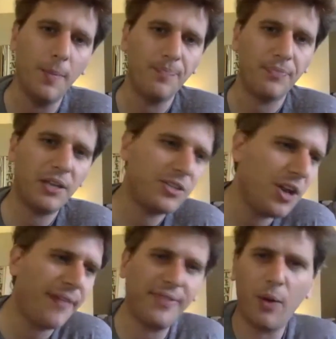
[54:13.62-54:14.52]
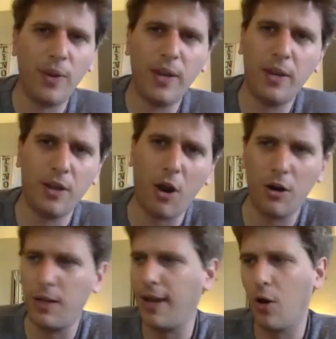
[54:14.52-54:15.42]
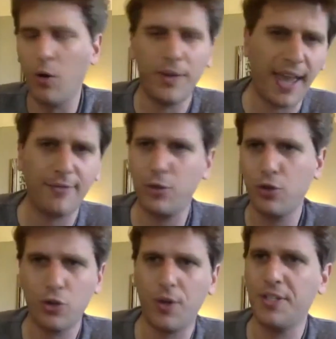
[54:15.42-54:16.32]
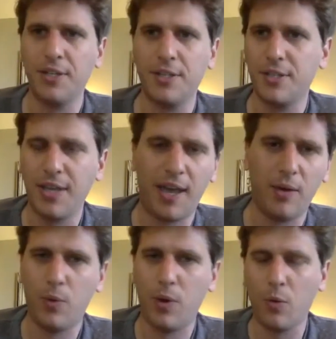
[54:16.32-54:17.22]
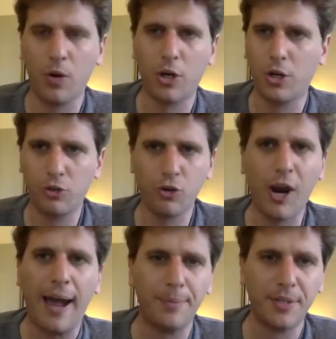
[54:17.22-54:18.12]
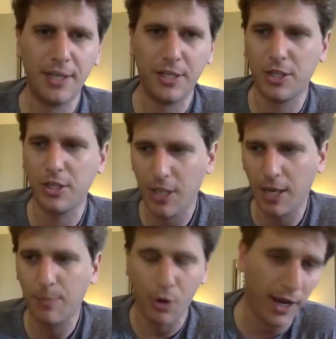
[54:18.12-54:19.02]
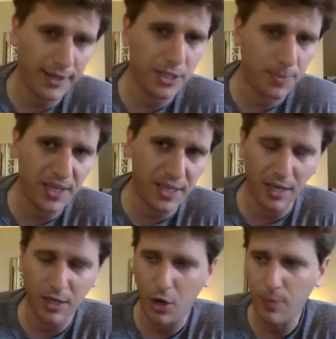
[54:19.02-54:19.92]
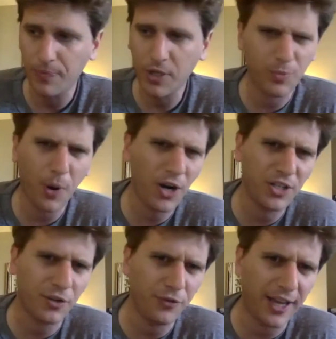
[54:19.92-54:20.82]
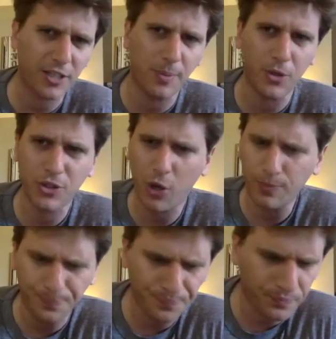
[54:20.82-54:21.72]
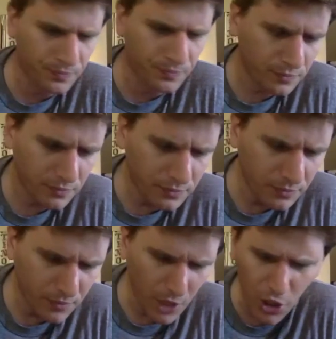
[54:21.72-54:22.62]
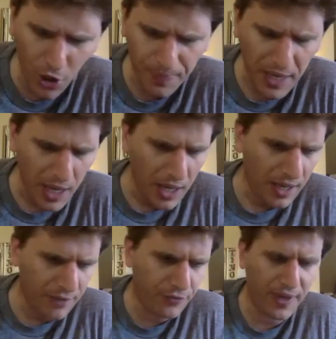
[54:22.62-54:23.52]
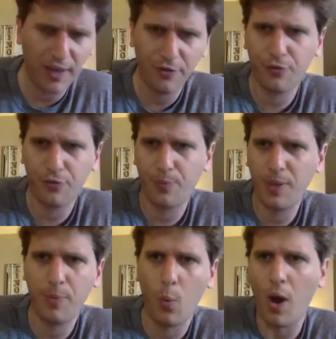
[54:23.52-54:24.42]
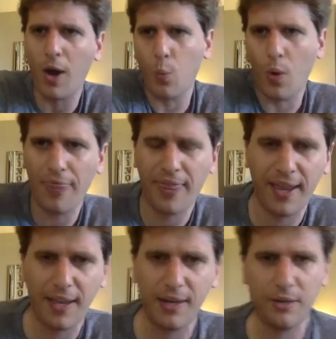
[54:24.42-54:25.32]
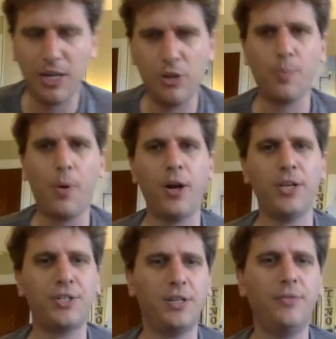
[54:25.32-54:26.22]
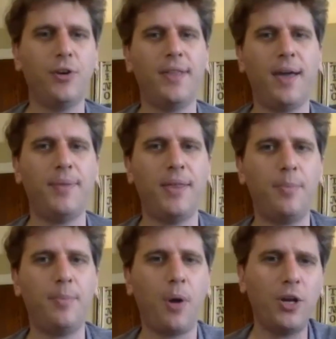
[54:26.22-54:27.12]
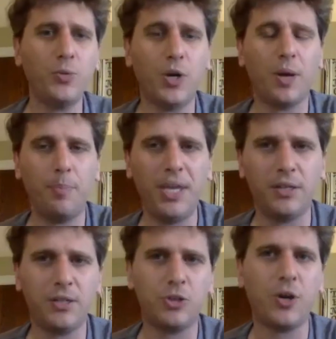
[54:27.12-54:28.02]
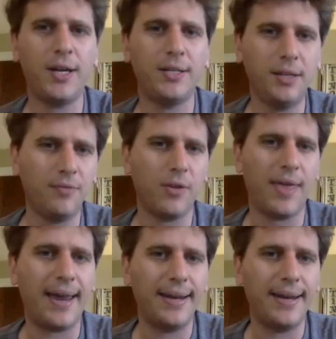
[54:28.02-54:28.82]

It's not that we are like only have two choices and we were trapped. It's just like, broadly speaking, you know, because parties are flexible. So, you know, if if people want one thing and neither party is delivering them, then the parties will compete to try to deliver that.